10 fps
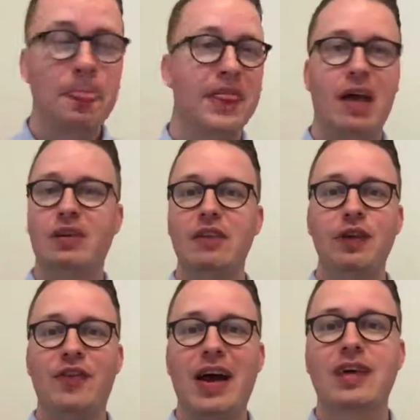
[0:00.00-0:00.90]
Now,
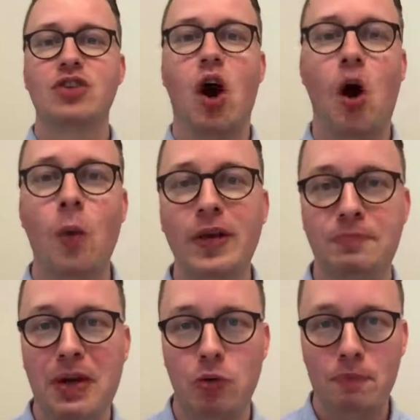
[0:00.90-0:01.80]
Givelify has always
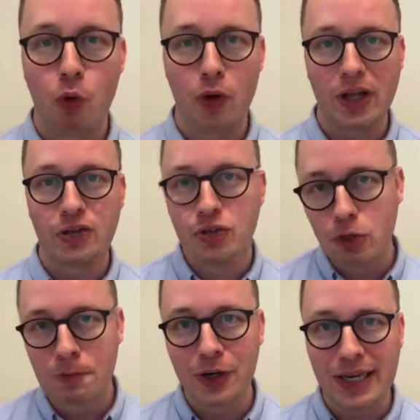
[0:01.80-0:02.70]
made reporting
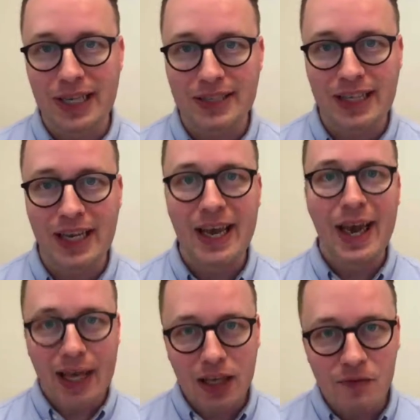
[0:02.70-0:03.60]
super easy
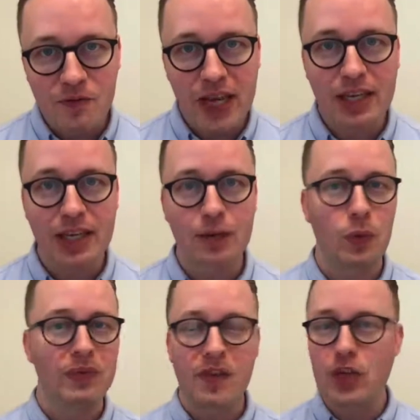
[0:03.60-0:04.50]
and convenient.
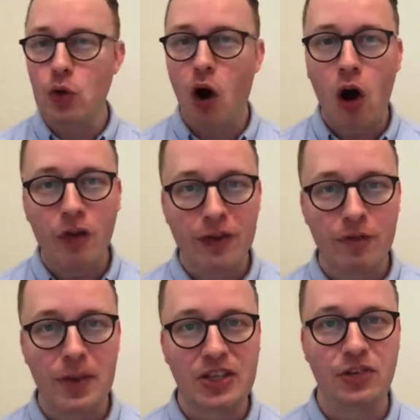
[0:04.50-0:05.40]
We've given you all the
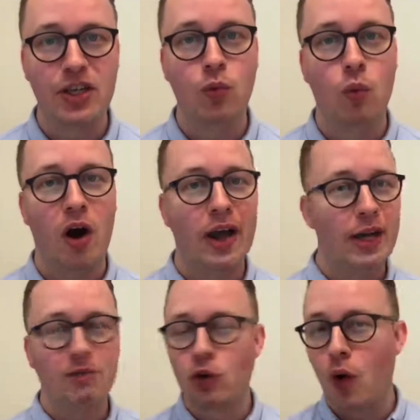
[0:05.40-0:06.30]
information that you want in
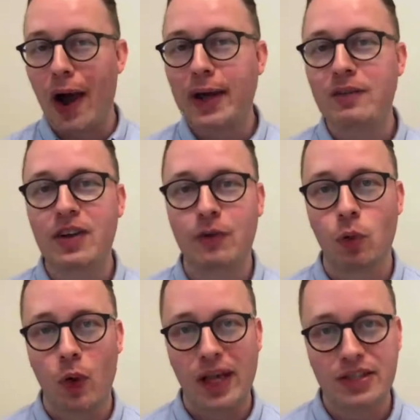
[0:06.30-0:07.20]
a variety of
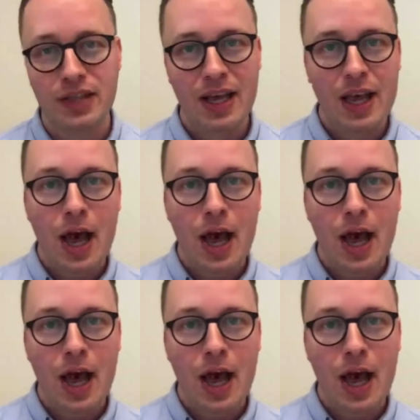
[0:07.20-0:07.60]
different ways.